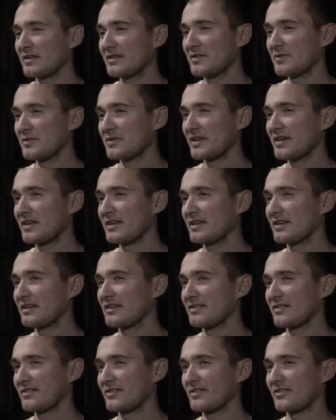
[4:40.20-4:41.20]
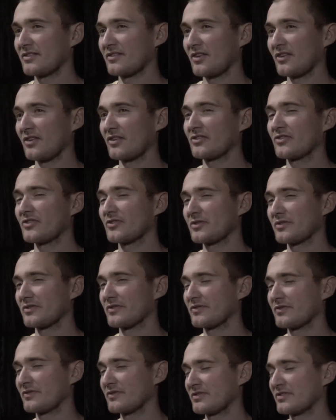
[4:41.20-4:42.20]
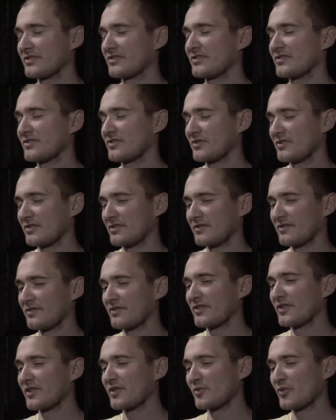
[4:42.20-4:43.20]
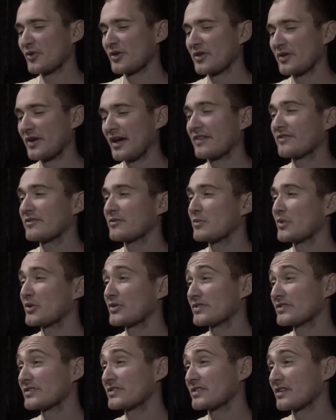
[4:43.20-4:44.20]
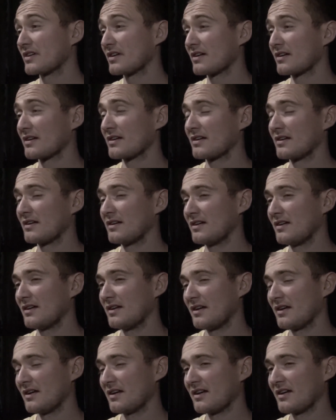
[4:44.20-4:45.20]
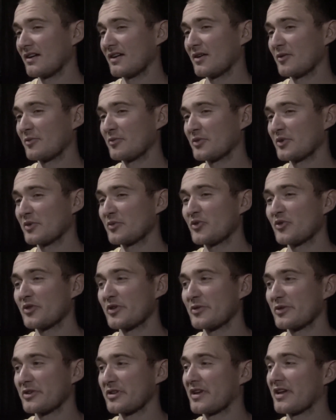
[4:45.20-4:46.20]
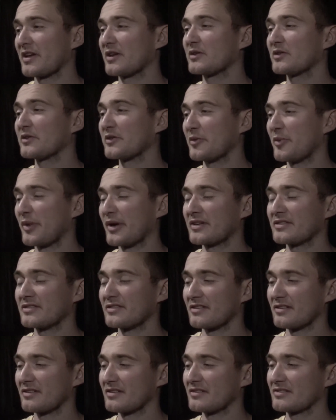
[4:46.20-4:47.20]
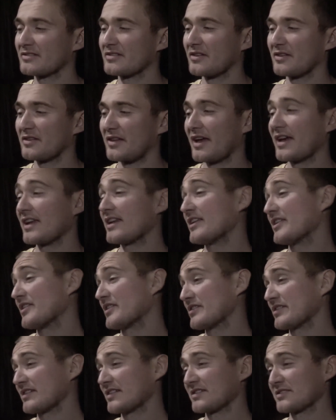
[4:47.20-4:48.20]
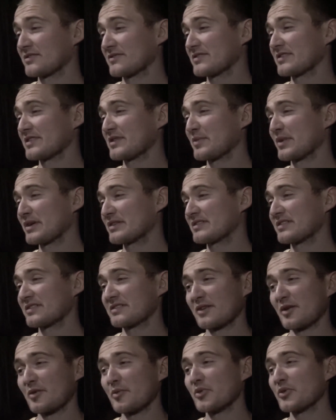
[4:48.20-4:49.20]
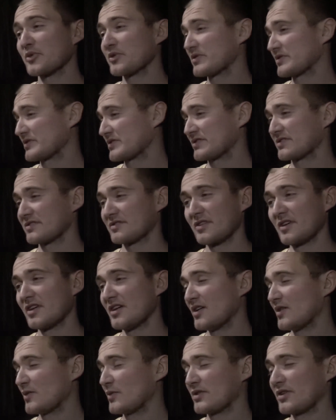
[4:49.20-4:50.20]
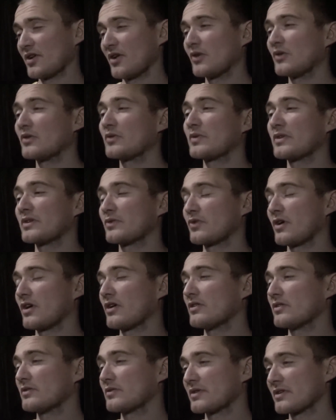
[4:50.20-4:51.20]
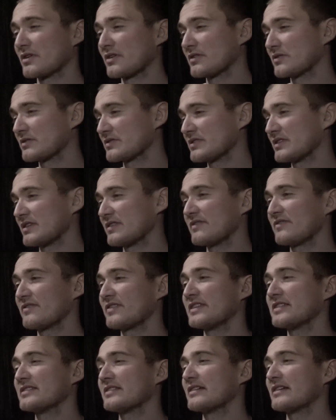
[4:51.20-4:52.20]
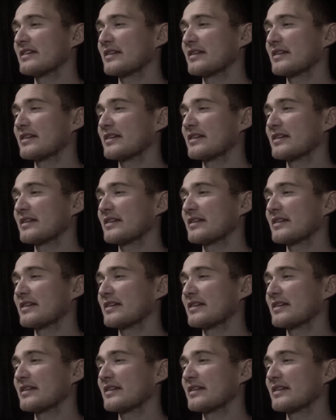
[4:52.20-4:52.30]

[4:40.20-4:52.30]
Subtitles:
think with any sort of film where you have a monster, the more you withhold, the better. So Alien, I think, is obviously the best example. It's just withhold, see fleeting